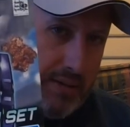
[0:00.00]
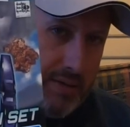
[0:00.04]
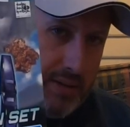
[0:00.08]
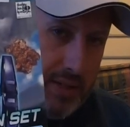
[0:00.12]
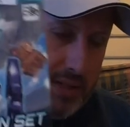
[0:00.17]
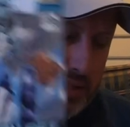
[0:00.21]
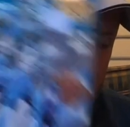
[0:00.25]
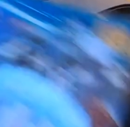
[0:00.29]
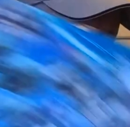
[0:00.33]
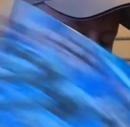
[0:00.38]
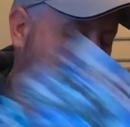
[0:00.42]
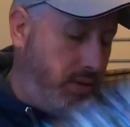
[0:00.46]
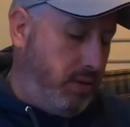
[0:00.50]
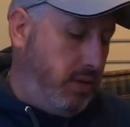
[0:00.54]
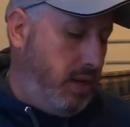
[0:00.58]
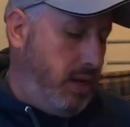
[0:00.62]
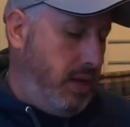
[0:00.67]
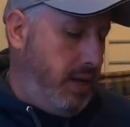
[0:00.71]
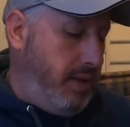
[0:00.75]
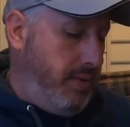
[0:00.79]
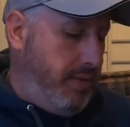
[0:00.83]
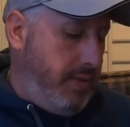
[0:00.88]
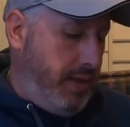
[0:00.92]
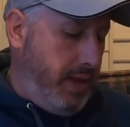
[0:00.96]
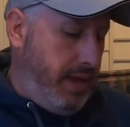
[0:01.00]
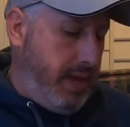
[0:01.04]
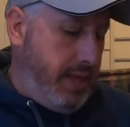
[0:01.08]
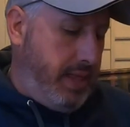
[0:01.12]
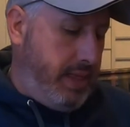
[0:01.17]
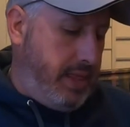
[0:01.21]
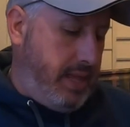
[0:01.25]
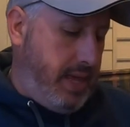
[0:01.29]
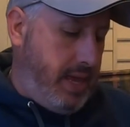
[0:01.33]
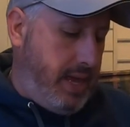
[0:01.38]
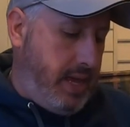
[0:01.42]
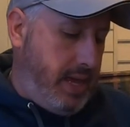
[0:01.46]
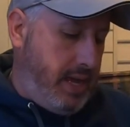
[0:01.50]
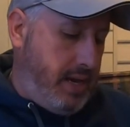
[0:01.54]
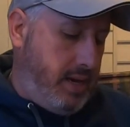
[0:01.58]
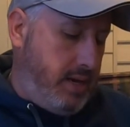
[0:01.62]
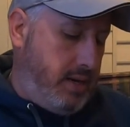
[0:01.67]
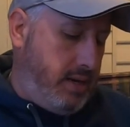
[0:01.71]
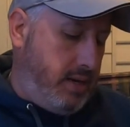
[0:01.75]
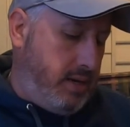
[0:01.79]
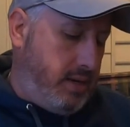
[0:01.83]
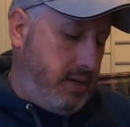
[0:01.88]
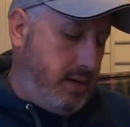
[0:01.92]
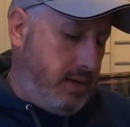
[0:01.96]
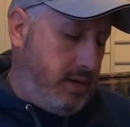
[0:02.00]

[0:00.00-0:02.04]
of the deal, and then